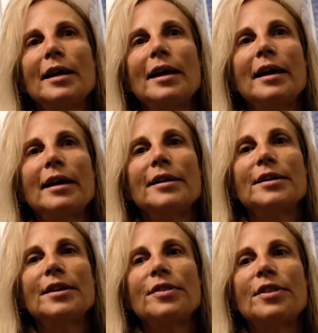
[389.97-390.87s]
And
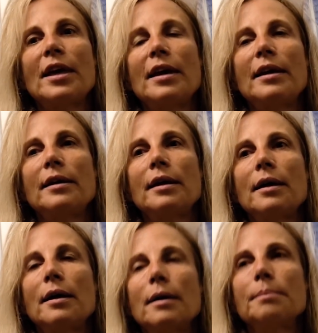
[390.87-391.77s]
they
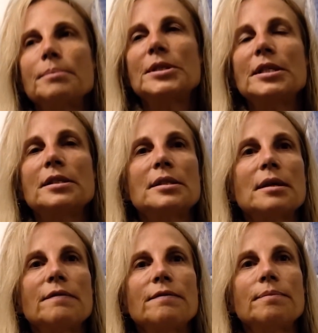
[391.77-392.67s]
did
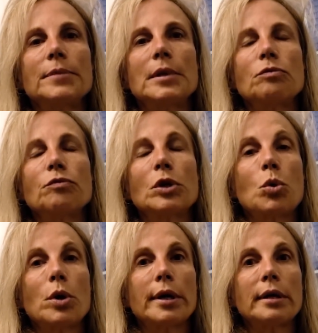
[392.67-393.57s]
some
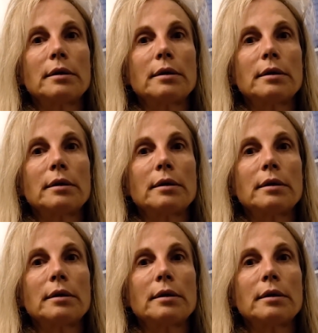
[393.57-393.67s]
recording.